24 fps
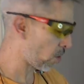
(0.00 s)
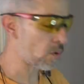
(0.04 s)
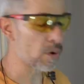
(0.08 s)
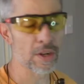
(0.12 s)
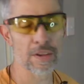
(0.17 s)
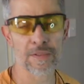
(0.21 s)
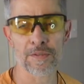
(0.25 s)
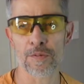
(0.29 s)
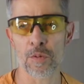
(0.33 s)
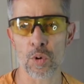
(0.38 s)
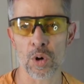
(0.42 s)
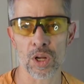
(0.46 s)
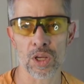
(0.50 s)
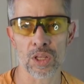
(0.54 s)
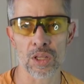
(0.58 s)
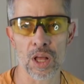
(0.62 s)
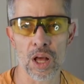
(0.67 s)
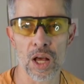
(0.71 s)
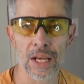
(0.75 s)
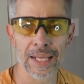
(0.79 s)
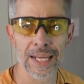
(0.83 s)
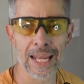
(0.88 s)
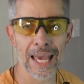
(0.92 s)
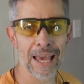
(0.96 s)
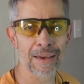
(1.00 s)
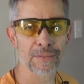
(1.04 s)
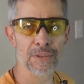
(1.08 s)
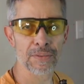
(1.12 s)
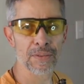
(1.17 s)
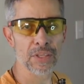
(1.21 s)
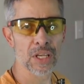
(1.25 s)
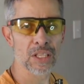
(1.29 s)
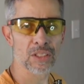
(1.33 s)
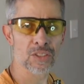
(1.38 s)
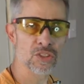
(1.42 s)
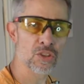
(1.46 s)
is already 4 o'clock and I haven't
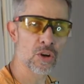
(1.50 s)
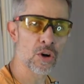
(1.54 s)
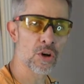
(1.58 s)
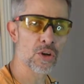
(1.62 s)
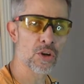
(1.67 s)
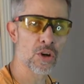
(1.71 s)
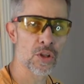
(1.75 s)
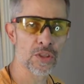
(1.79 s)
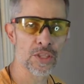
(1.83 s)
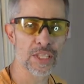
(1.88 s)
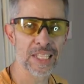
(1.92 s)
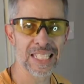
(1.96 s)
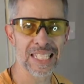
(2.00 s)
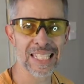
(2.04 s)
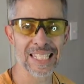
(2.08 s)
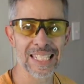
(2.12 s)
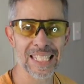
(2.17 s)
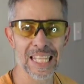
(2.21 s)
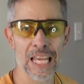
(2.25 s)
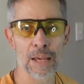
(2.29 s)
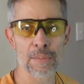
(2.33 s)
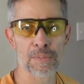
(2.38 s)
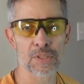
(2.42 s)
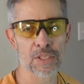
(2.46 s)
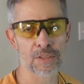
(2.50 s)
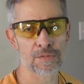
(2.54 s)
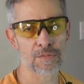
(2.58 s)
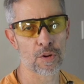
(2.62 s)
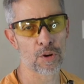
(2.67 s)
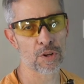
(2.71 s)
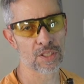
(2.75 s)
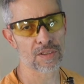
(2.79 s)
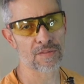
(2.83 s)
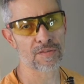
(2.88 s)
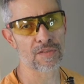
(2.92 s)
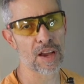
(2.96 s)
even got started on these steps as
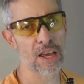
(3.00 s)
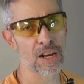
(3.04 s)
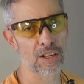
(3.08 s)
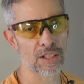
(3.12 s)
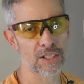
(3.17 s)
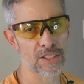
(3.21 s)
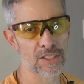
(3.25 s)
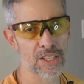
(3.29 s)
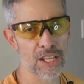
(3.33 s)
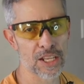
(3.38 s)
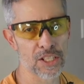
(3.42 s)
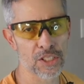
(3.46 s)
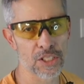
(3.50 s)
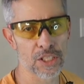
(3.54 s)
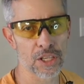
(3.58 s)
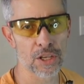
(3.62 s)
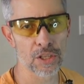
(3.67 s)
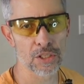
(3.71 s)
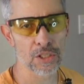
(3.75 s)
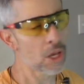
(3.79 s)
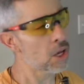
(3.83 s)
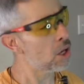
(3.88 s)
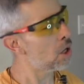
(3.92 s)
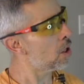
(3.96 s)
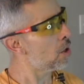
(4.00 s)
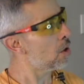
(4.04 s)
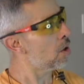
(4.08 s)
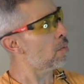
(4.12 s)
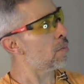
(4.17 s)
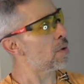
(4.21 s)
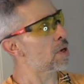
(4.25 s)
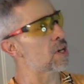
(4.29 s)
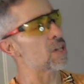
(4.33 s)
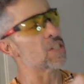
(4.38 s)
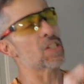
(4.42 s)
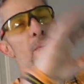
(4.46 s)
far as the finalization goes
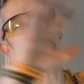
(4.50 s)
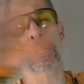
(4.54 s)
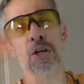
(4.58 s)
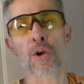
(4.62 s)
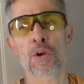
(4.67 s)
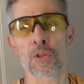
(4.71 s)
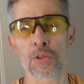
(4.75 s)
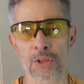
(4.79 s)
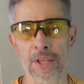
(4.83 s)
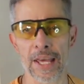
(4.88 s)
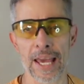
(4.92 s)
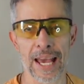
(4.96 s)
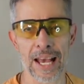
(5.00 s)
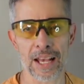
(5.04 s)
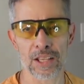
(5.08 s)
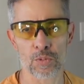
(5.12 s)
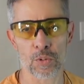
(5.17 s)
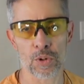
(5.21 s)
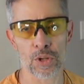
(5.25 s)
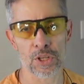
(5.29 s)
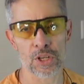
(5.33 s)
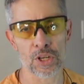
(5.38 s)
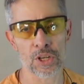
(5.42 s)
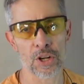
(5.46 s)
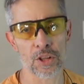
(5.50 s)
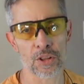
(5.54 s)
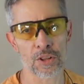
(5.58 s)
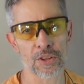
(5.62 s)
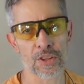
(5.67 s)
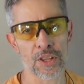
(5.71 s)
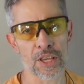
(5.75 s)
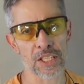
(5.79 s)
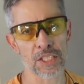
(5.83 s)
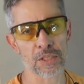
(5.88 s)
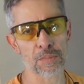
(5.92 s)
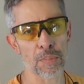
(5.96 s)
because I've been going through the house working on other
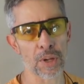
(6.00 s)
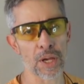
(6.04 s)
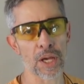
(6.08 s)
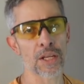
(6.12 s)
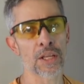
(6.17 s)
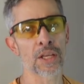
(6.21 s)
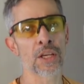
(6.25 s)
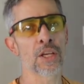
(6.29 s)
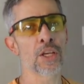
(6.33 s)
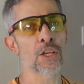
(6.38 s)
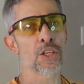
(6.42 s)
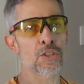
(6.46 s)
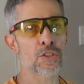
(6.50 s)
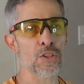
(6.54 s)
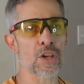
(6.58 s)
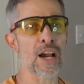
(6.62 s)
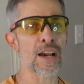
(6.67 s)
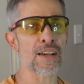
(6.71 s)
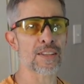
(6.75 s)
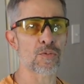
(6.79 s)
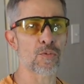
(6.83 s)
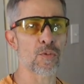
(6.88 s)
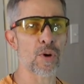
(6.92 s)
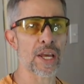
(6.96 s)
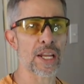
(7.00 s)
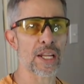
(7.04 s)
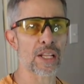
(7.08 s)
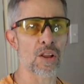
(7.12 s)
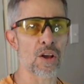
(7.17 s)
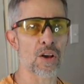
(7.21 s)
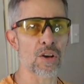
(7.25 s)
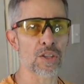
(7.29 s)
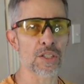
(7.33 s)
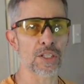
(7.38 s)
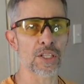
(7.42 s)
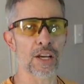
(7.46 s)
things. But you guys have waited
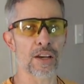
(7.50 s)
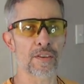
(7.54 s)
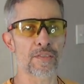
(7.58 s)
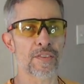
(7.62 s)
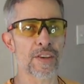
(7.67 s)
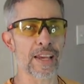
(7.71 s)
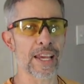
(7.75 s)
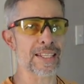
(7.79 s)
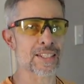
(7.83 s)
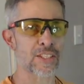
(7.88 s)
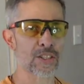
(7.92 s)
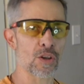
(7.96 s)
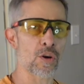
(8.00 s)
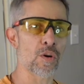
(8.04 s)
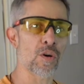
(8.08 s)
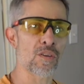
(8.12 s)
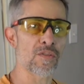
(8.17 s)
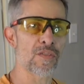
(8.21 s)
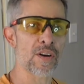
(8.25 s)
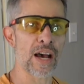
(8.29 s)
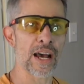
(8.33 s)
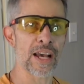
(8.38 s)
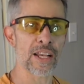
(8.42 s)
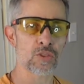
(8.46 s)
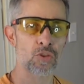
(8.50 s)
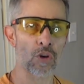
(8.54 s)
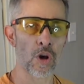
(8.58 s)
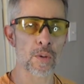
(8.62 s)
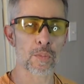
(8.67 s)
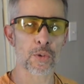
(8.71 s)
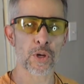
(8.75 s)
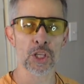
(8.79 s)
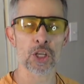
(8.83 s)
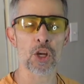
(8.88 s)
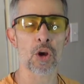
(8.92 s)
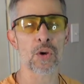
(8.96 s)
long enough and so have I. So
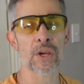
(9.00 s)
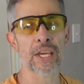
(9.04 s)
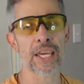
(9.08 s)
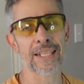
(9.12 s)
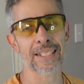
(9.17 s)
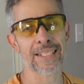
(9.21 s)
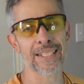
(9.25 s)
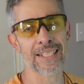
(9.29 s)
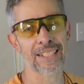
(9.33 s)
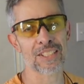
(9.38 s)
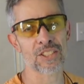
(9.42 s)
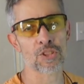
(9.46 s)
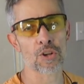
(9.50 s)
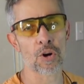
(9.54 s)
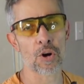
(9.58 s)
I'm going to go ahead and get